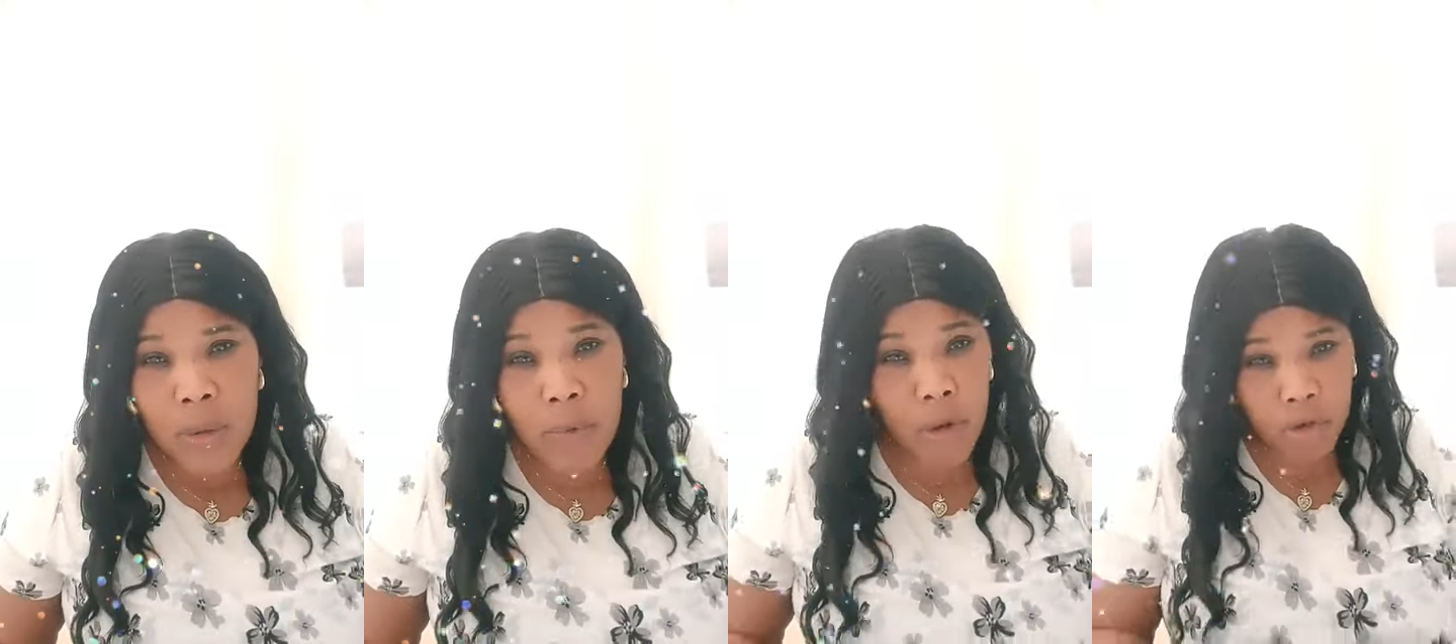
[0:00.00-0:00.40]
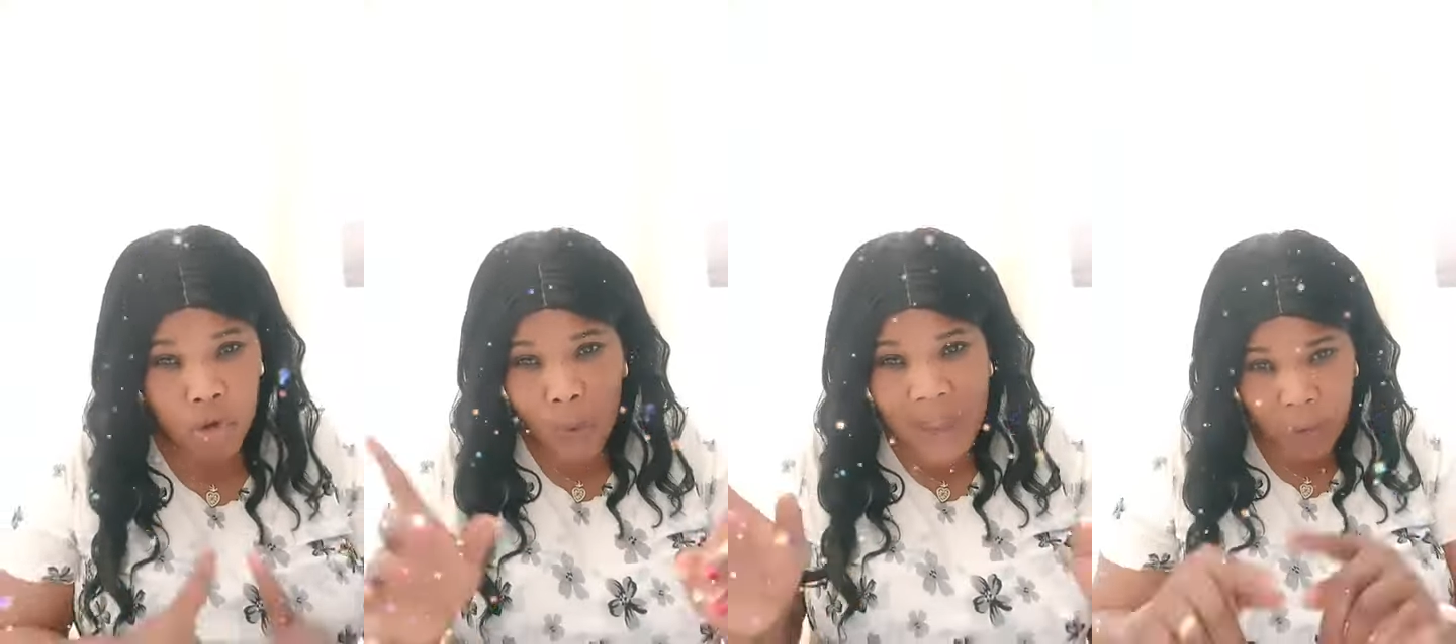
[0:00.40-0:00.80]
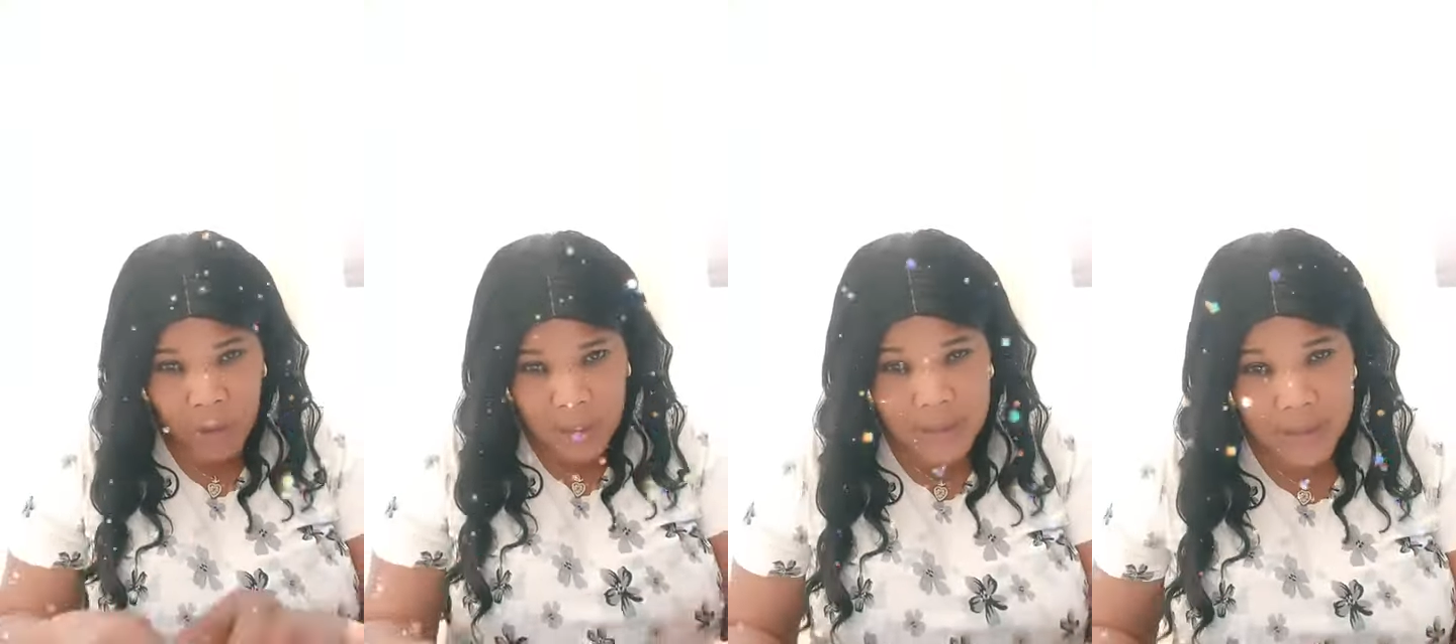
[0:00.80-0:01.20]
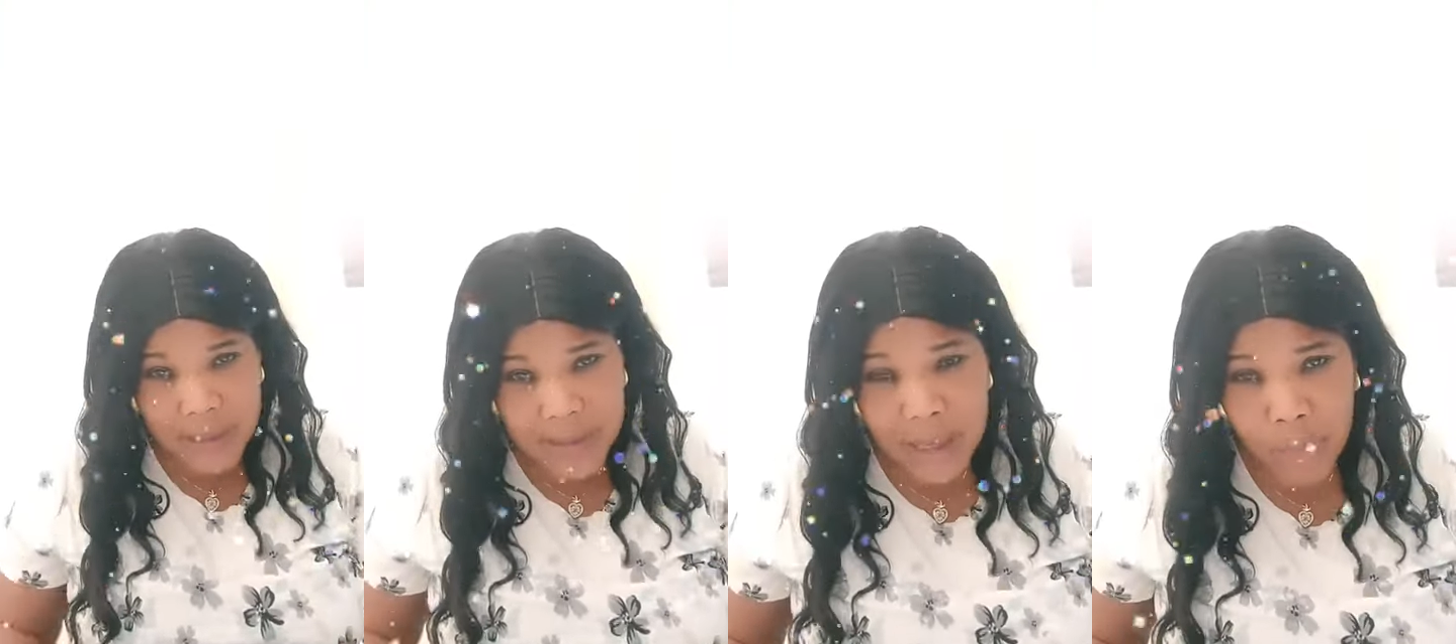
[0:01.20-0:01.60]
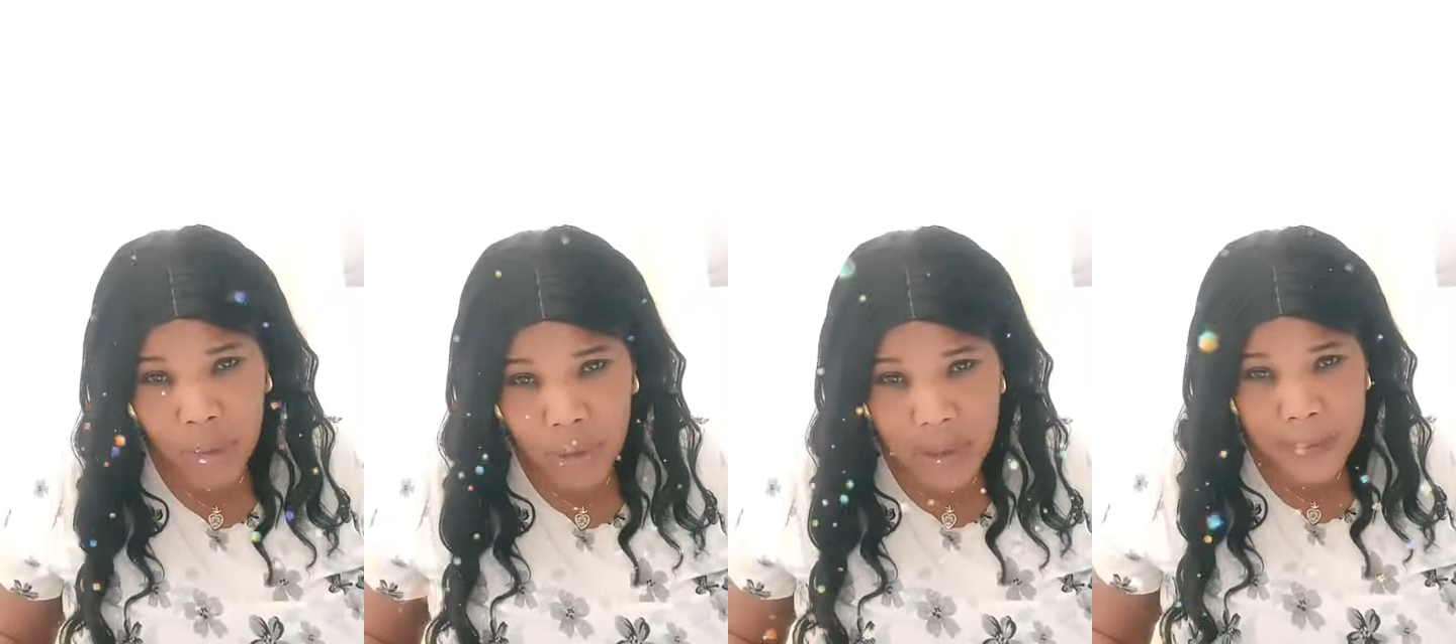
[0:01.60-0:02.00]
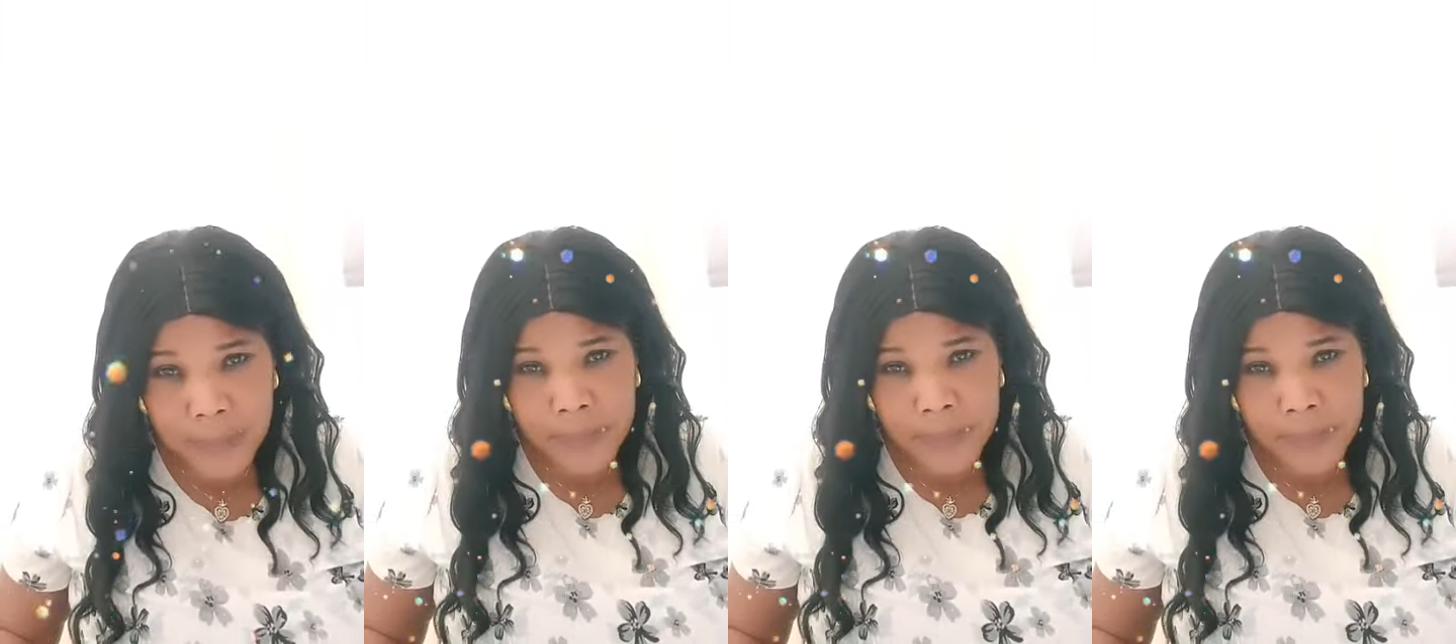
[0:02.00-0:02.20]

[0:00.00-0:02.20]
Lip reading: Because your wife can't see this abroad now.